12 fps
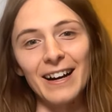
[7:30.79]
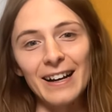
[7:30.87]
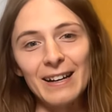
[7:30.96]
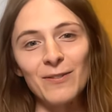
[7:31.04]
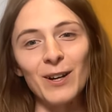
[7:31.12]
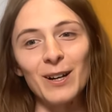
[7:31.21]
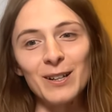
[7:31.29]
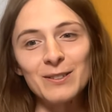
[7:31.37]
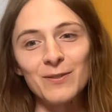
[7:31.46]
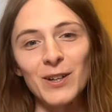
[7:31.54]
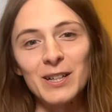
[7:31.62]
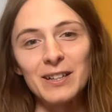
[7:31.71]
if I ask
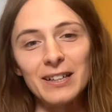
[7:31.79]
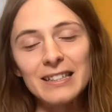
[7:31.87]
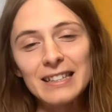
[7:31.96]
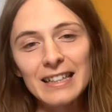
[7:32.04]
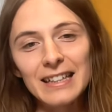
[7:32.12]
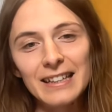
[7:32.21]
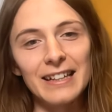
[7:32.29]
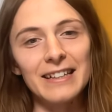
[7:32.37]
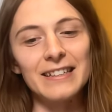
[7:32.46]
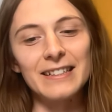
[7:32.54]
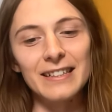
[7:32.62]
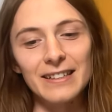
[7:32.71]
very nicely, then
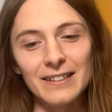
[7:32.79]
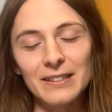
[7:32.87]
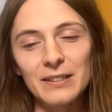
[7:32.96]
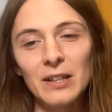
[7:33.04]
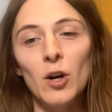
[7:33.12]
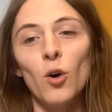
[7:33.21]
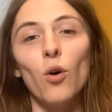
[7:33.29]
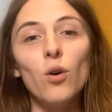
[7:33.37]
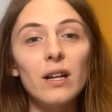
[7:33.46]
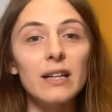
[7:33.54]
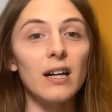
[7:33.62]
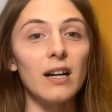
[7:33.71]
she does. Or
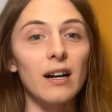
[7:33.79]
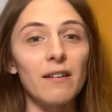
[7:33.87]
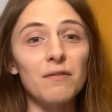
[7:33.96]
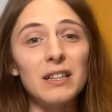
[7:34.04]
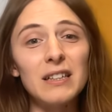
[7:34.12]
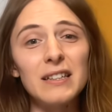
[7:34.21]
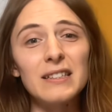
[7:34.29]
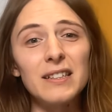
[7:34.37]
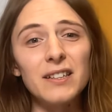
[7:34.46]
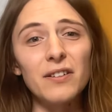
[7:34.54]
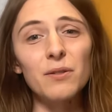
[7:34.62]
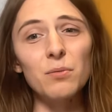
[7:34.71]
like I realized
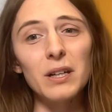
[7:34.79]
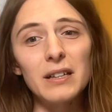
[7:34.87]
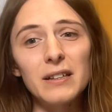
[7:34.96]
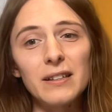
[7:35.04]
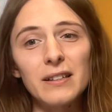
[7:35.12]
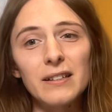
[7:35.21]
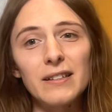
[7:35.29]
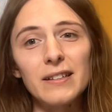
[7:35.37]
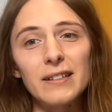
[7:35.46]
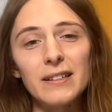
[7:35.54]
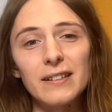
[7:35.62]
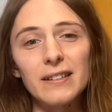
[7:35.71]
another way that
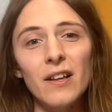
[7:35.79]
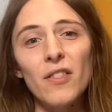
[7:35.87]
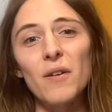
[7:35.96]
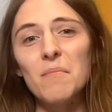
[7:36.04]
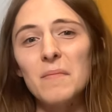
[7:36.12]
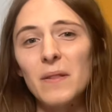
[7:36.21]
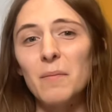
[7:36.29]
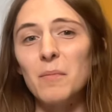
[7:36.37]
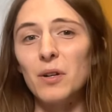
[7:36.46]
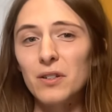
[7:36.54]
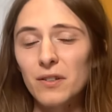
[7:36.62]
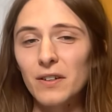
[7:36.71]
that, that
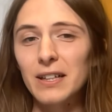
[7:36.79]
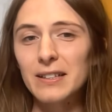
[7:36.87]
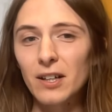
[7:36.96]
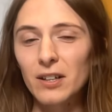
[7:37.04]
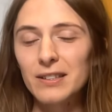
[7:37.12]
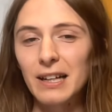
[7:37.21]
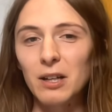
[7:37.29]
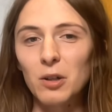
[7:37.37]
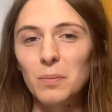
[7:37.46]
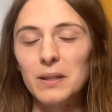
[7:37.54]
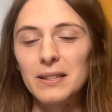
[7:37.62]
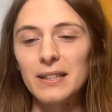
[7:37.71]
motivates her to
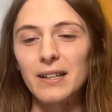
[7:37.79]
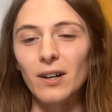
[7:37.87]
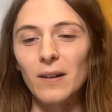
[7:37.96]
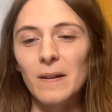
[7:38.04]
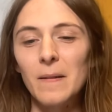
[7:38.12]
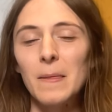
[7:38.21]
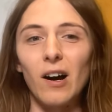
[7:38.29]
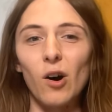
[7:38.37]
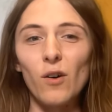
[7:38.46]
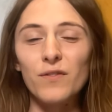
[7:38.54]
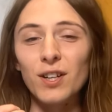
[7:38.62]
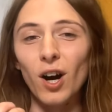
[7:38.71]
help is that
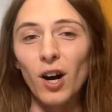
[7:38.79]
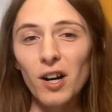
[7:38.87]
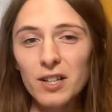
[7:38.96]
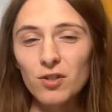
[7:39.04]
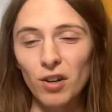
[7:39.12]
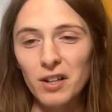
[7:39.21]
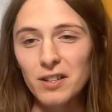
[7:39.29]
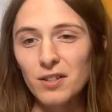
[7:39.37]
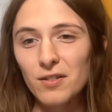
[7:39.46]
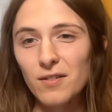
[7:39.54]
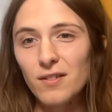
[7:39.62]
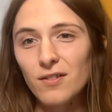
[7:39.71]
often I try to
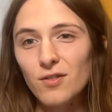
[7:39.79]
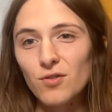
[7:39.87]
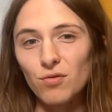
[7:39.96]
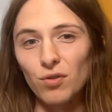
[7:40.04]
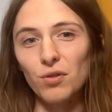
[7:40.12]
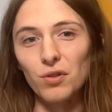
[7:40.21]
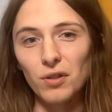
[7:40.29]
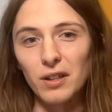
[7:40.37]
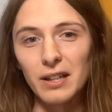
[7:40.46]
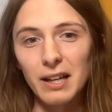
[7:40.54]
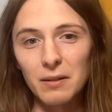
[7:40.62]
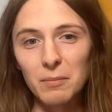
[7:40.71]
draw and
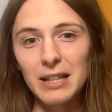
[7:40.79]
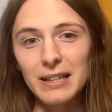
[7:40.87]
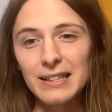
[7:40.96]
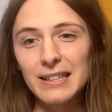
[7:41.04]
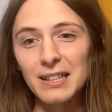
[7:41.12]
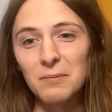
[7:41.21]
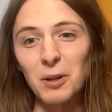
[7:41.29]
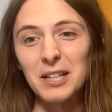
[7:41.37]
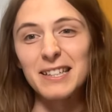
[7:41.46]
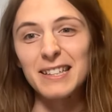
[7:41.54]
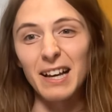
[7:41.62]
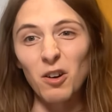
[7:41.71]
animate these things
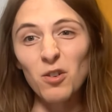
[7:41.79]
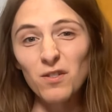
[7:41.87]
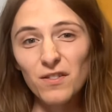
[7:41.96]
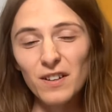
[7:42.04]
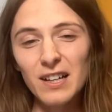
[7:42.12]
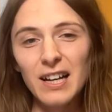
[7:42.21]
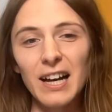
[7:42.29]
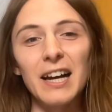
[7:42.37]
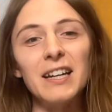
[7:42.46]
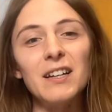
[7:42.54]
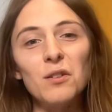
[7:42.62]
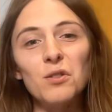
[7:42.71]
myself, and
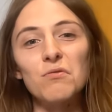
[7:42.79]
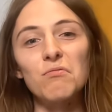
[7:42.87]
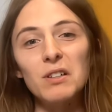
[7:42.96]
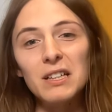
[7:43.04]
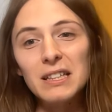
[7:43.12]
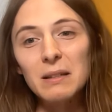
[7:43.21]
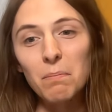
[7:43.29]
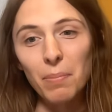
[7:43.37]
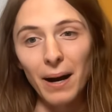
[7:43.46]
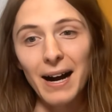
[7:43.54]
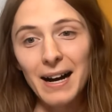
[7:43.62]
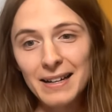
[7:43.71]
it looks really
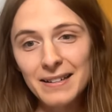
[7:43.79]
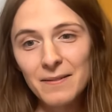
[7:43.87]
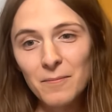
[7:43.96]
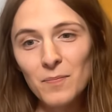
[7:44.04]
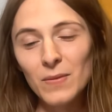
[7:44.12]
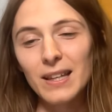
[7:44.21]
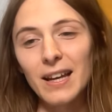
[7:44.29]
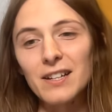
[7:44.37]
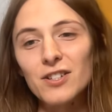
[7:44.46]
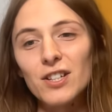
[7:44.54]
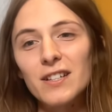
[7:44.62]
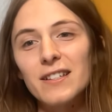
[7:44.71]
bad. And
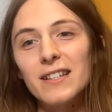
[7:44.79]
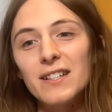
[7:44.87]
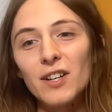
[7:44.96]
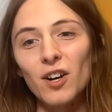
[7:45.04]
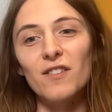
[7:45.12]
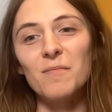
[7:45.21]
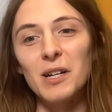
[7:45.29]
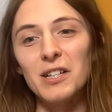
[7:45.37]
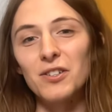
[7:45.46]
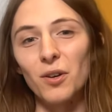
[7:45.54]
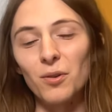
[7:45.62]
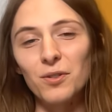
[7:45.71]
she sees it over my
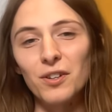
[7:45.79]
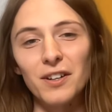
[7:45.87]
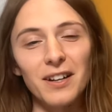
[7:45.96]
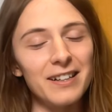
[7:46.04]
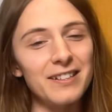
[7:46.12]
shoulder and